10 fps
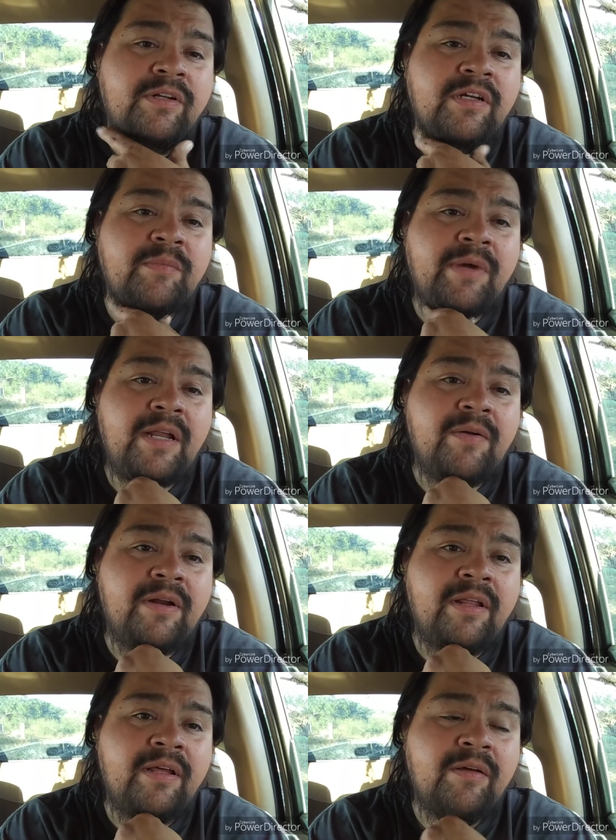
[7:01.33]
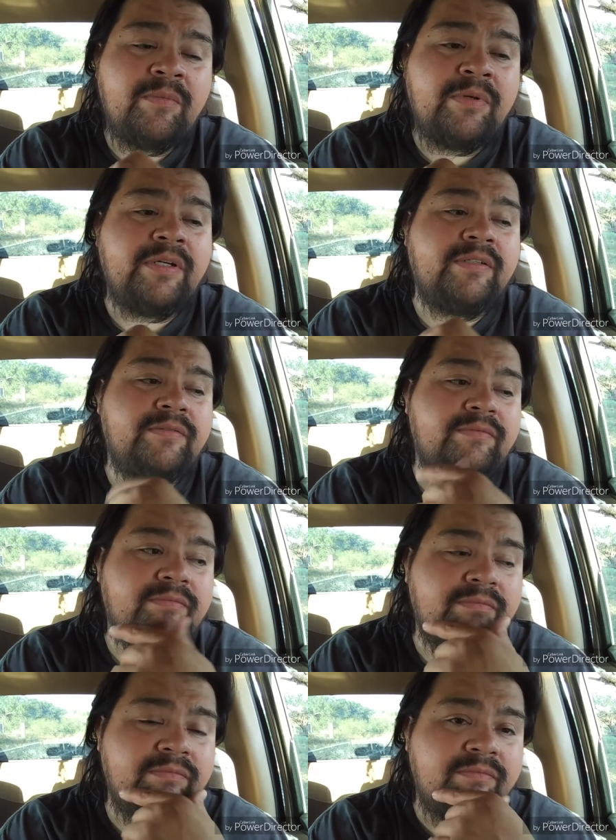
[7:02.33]
young man right now, but
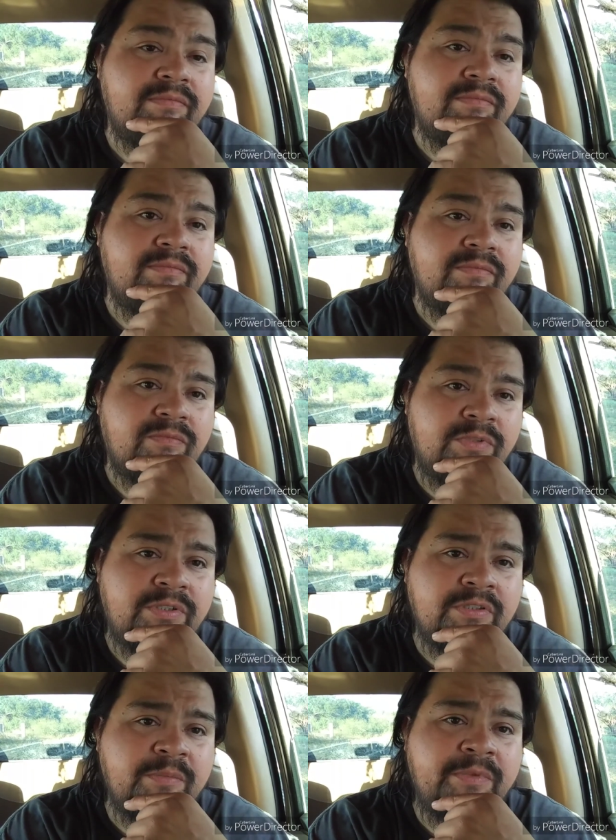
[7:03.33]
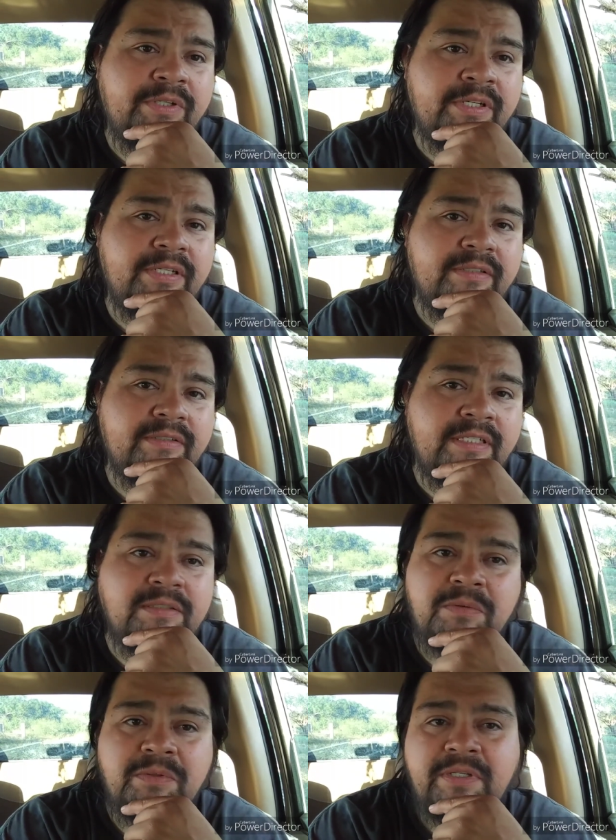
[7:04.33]
we still communicate. That's the
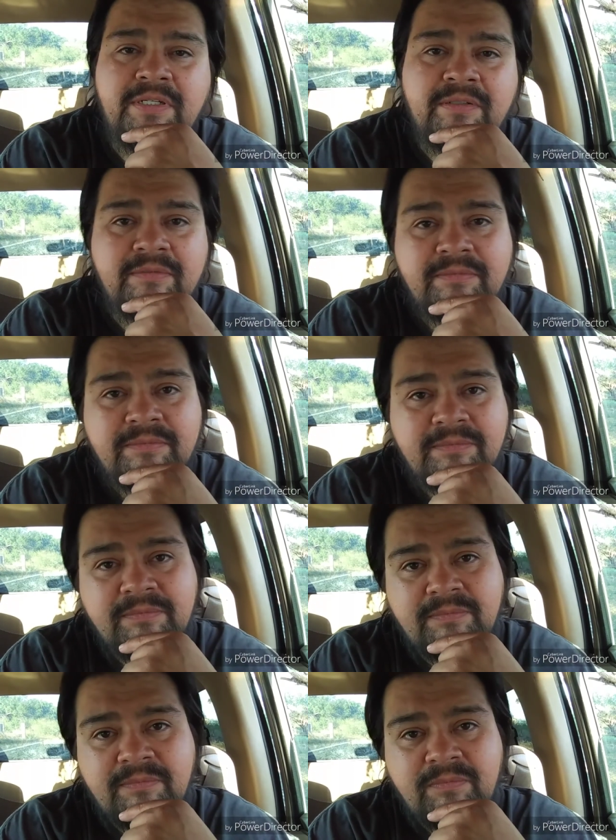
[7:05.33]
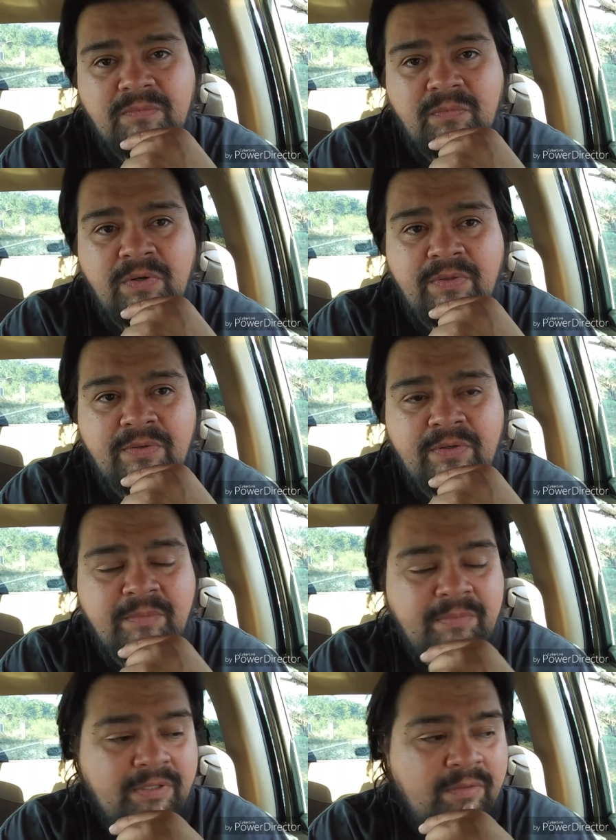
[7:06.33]
whole key. Whether it
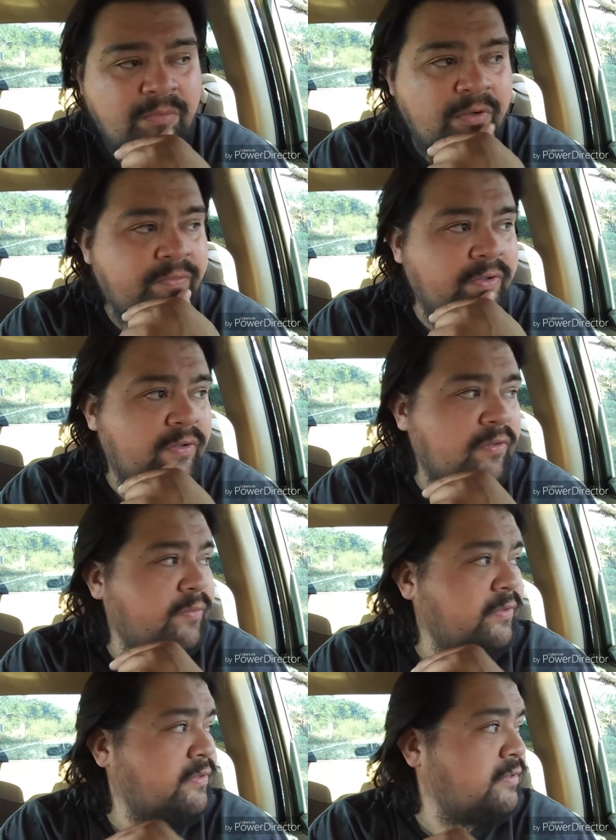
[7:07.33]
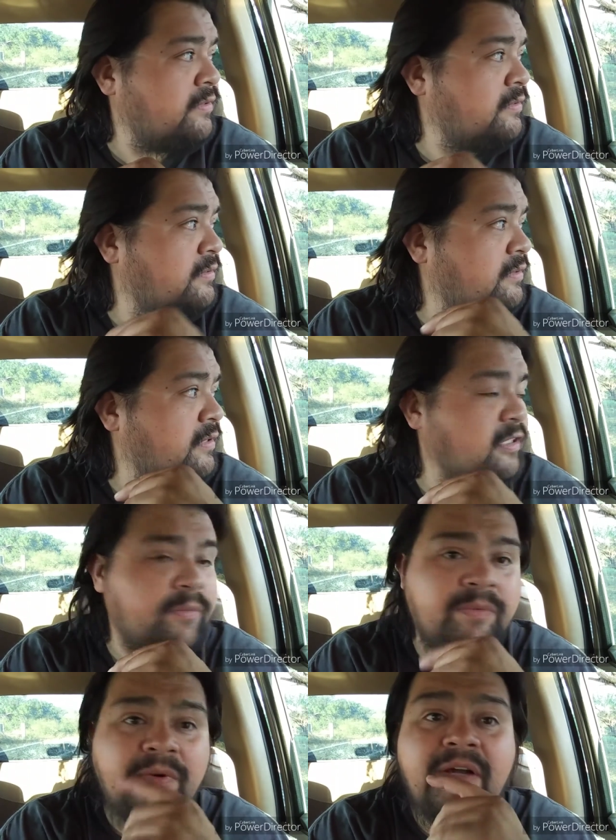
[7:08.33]
be boyfriend, girlfriend, husband
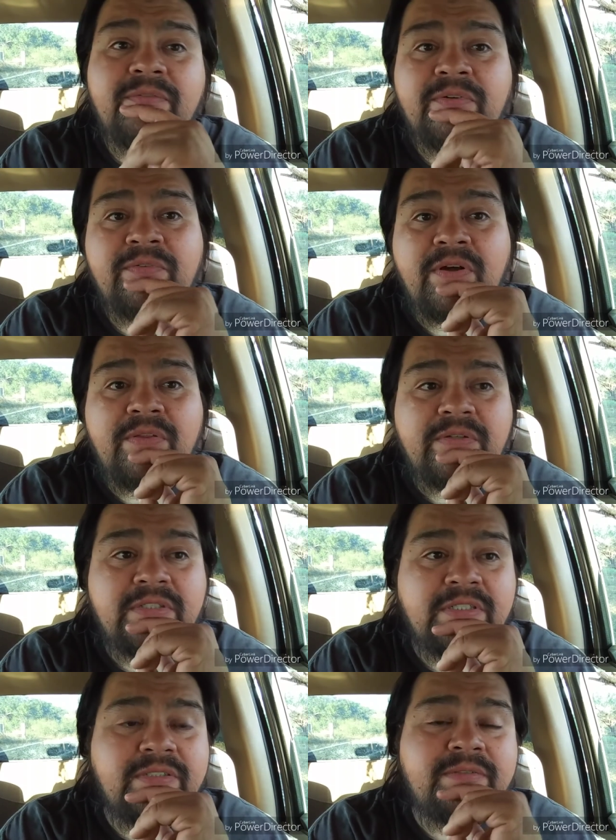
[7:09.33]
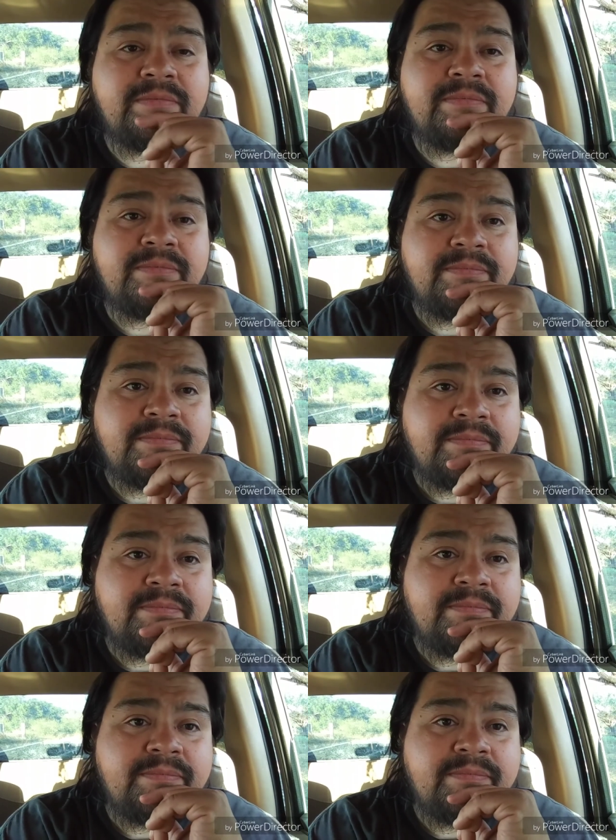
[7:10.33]
and wife, or father and son.
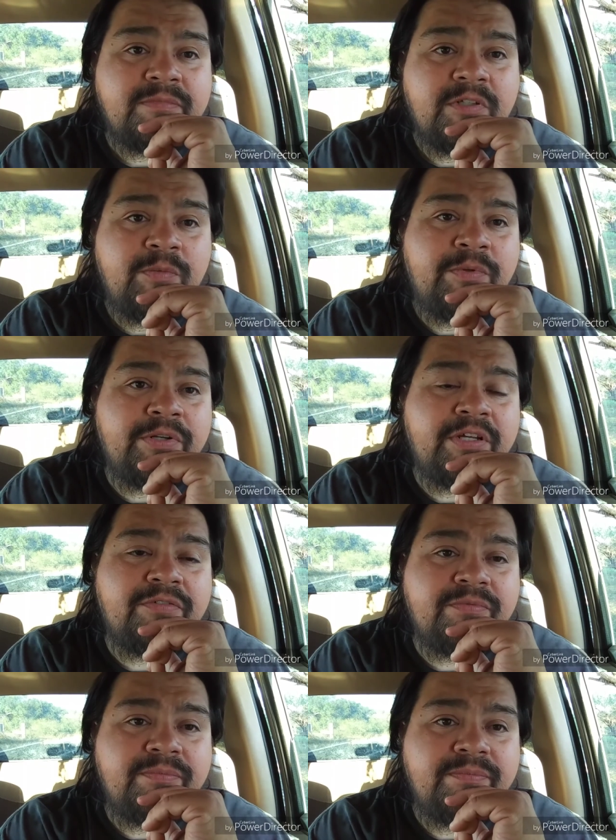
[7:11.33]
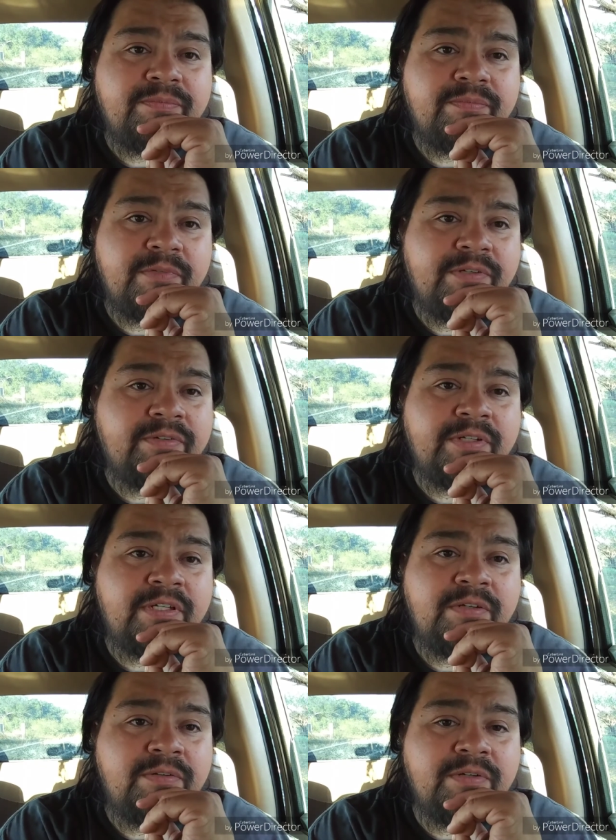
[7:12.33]
Communication is the
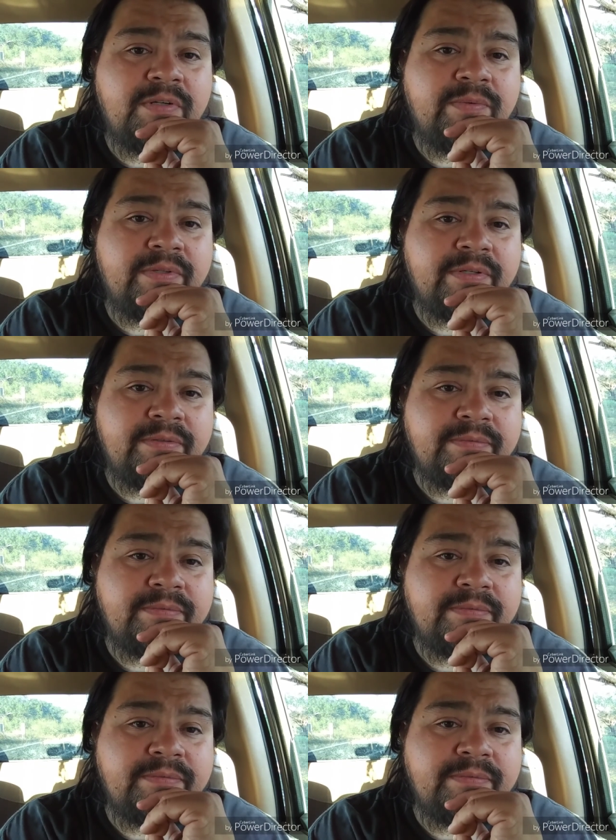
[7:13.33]
key to everything.